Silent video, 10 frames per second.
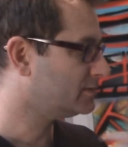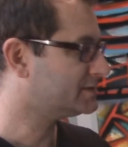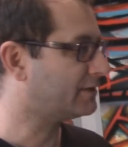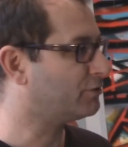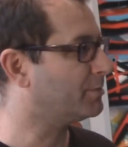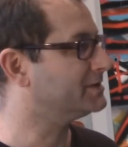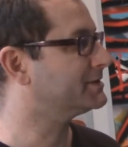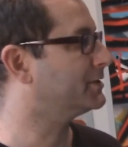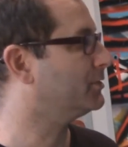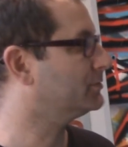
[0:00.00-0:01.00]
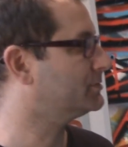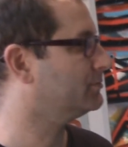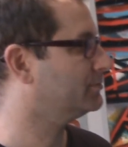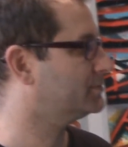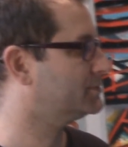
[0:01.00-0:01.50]
several months ago,
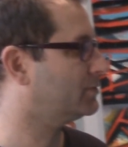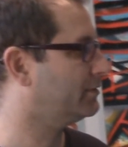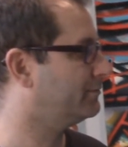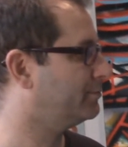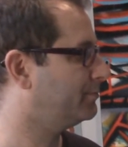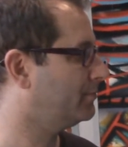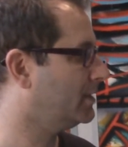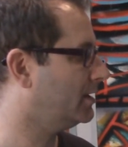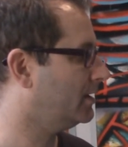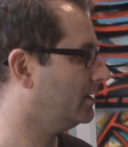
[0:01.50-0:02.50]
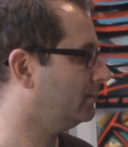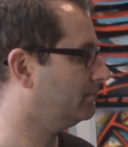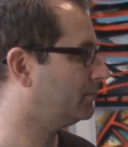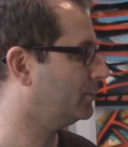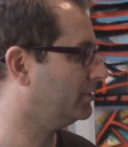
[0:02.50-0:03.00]
so sort of
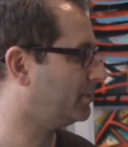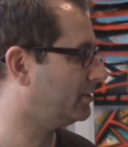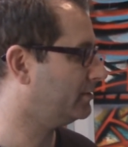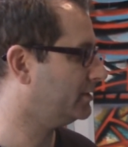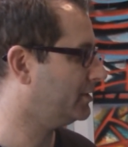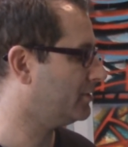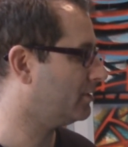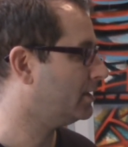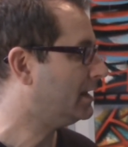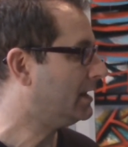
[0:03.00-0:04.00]
early part of the year.